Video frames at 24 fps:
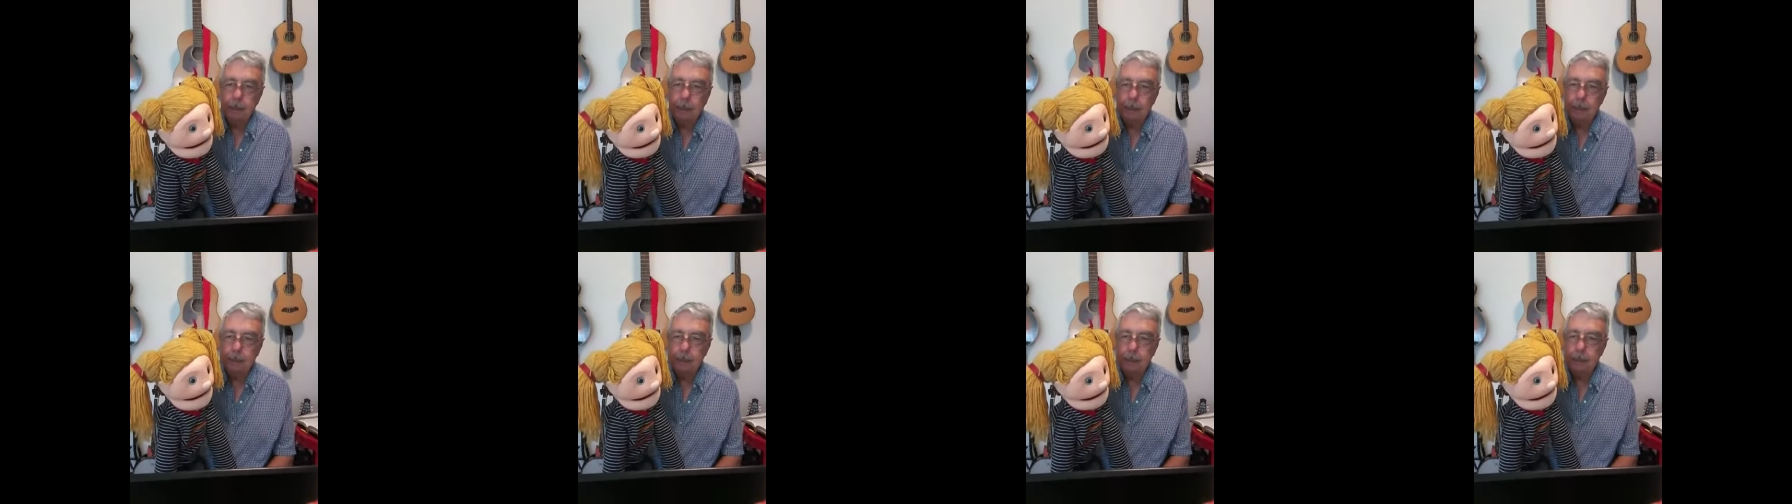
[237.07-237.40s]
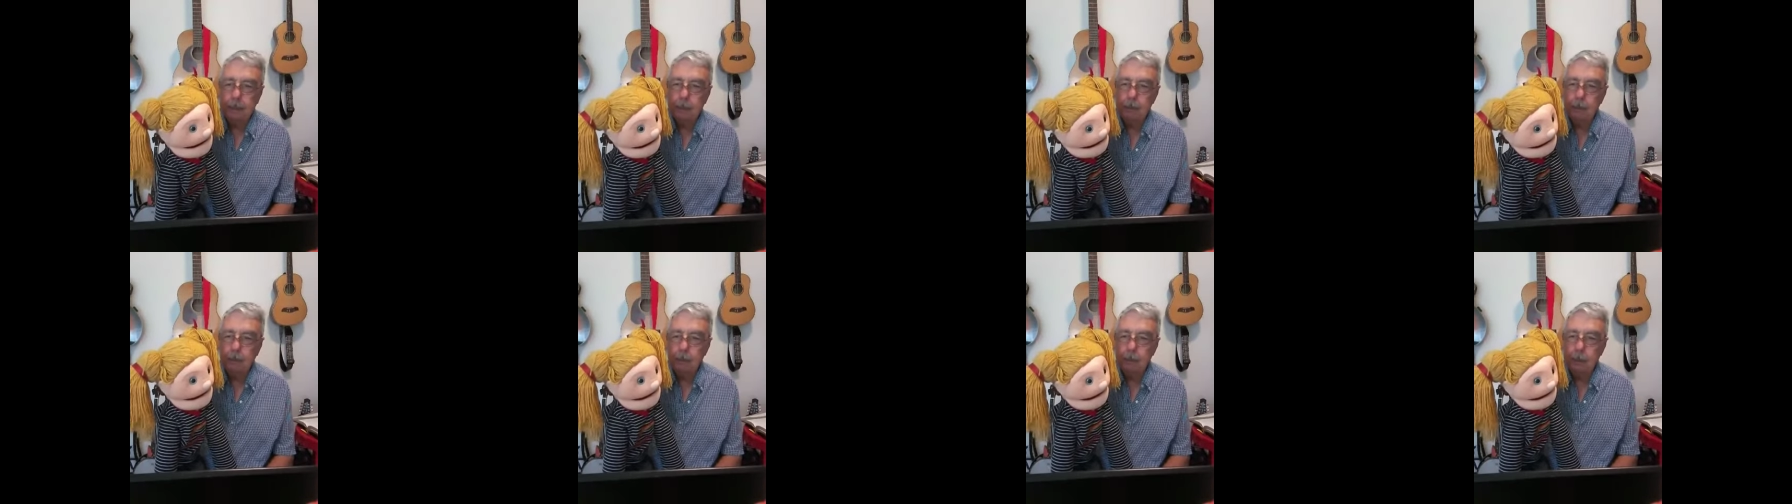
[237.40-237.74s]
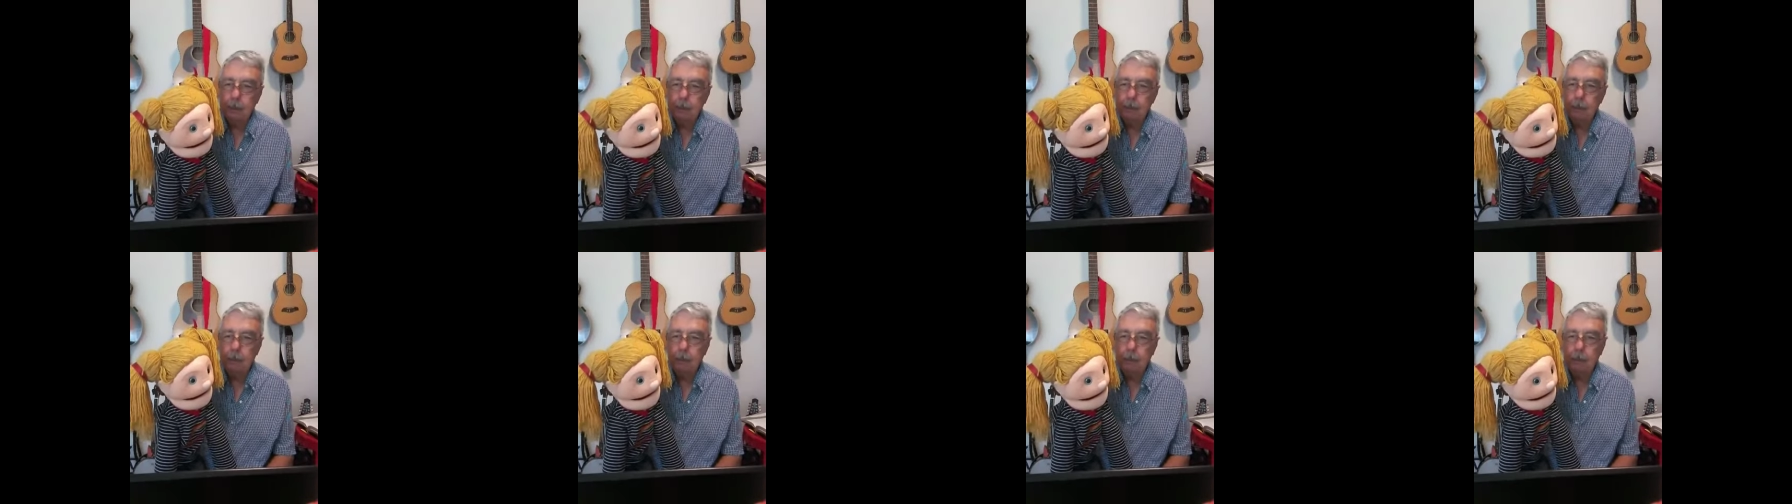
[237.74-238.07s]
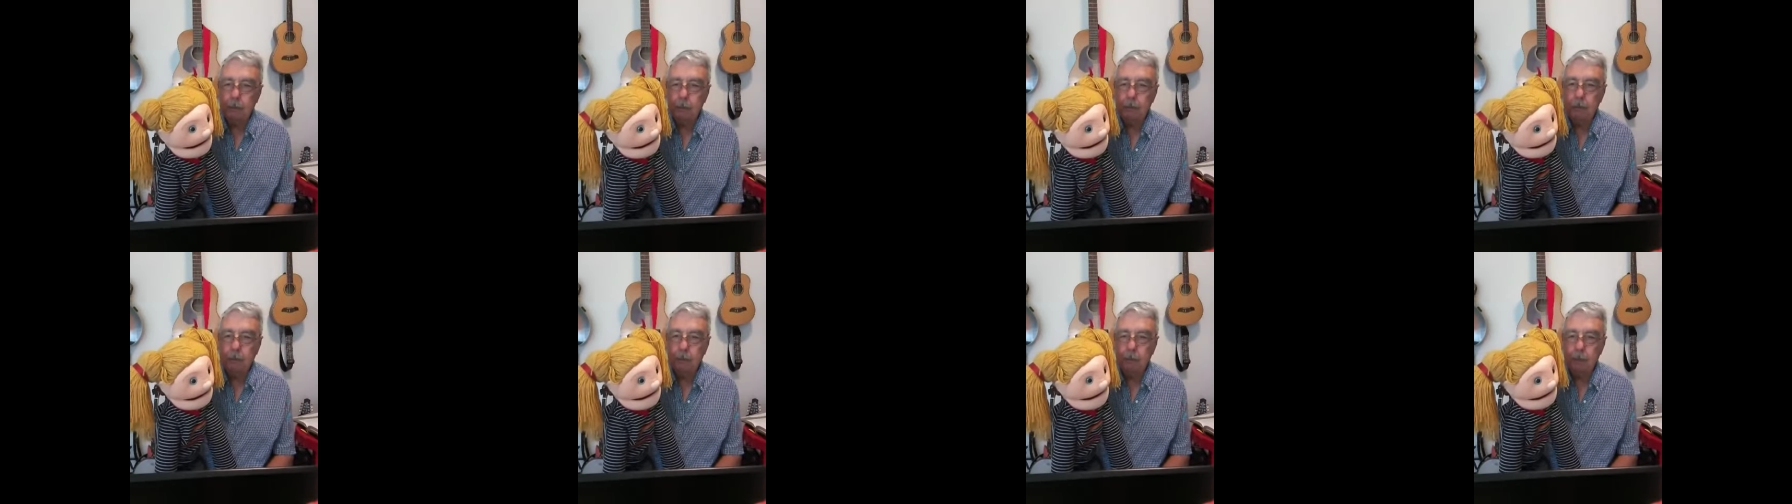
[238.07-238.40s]
Last week or
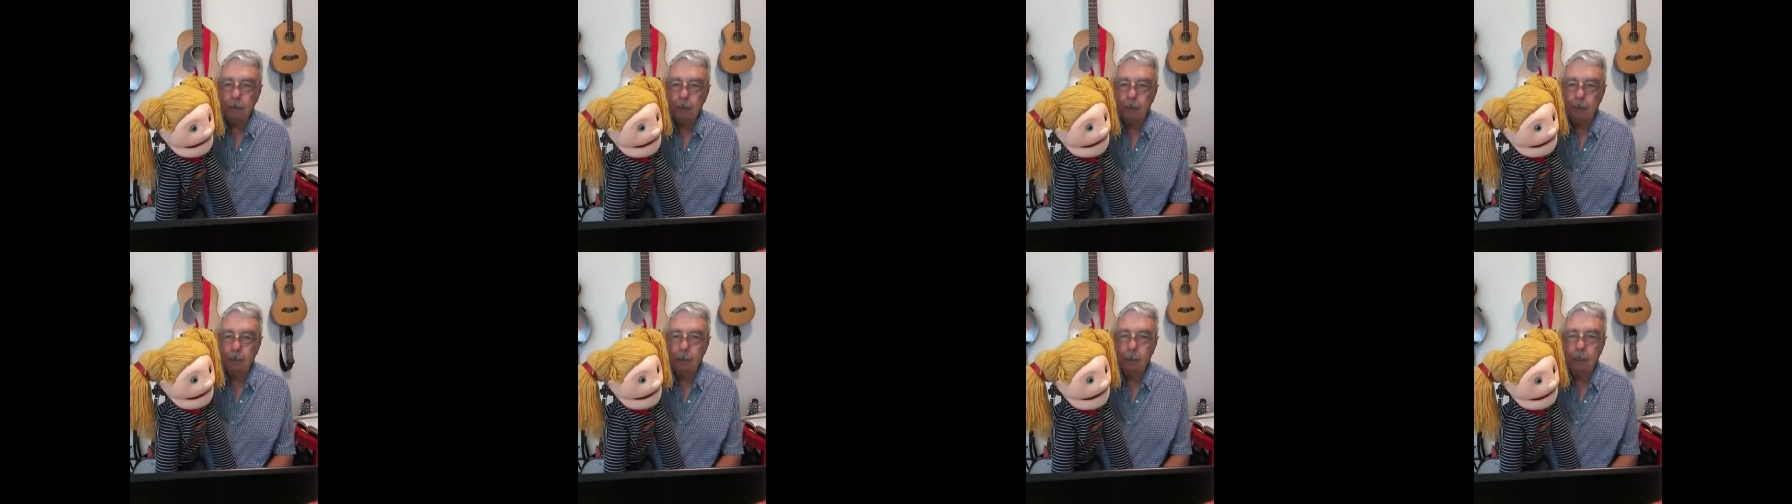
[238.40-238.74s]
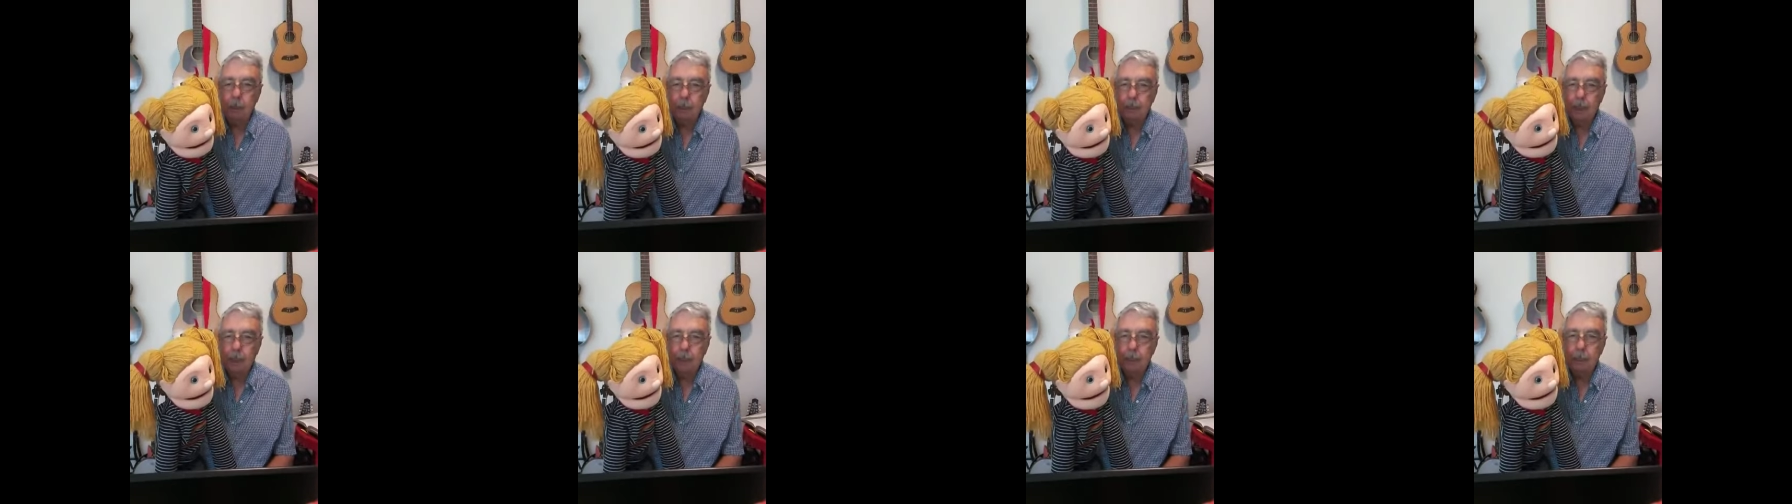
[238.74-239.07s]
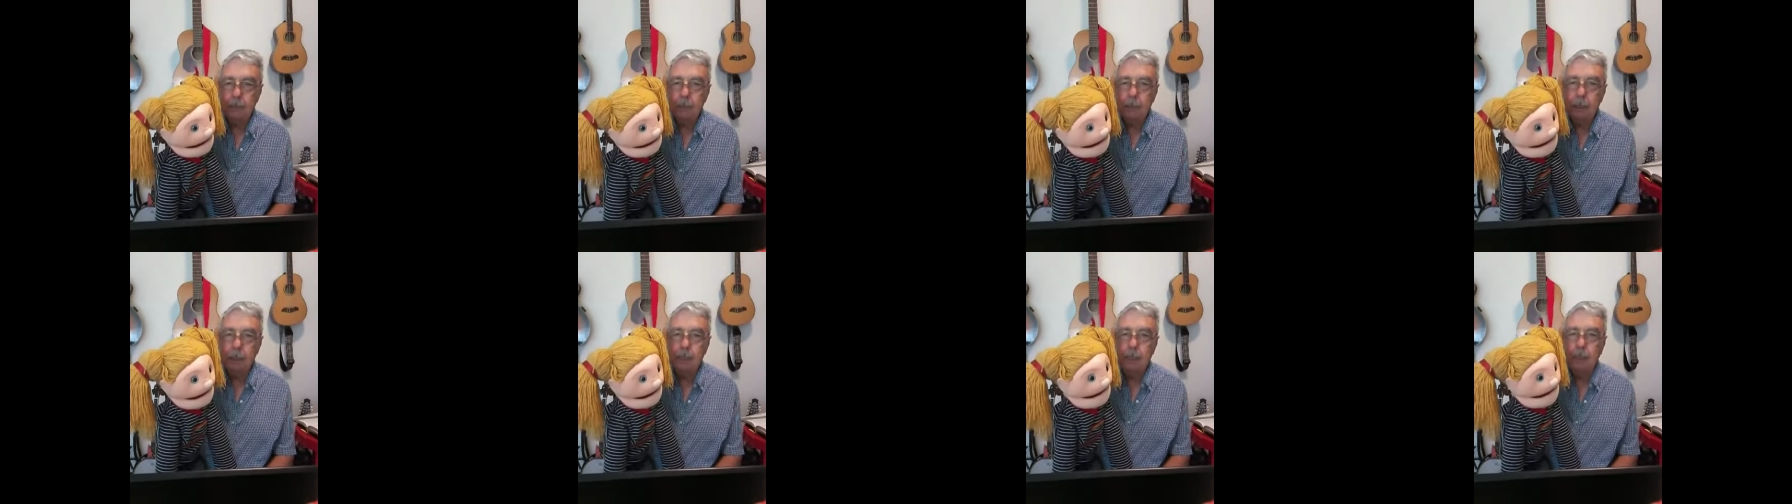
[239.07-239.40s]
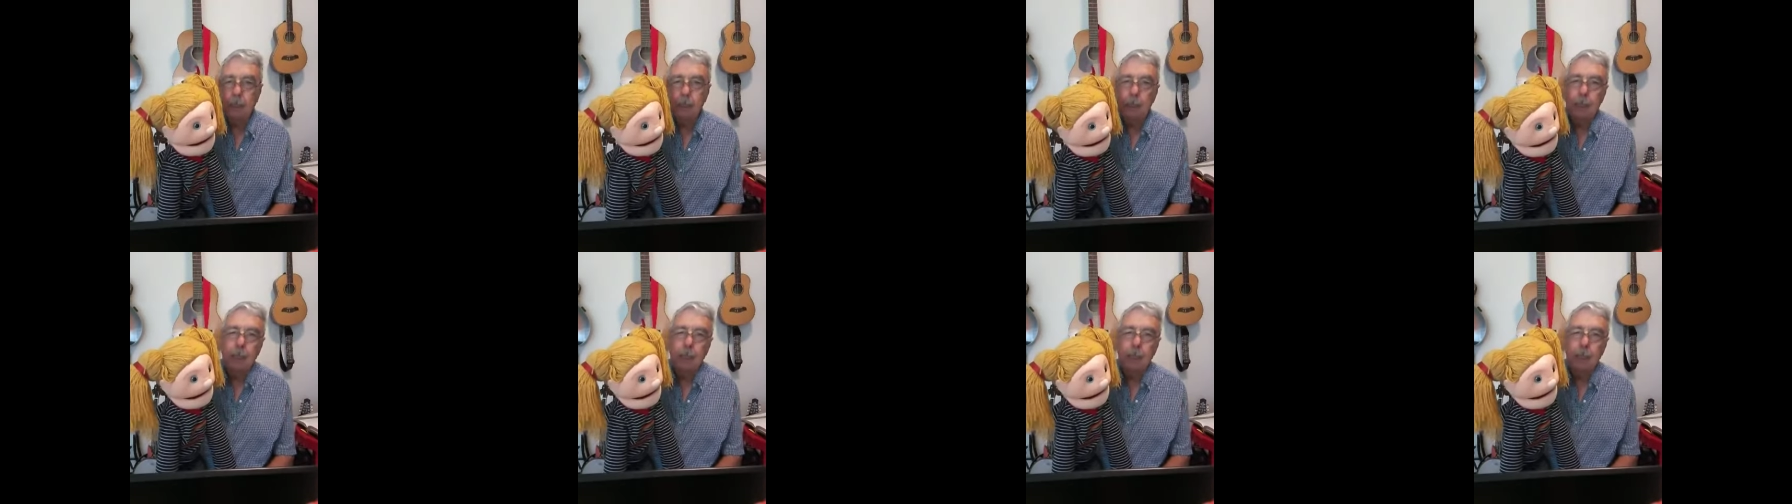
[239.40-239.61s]
week before? Last week.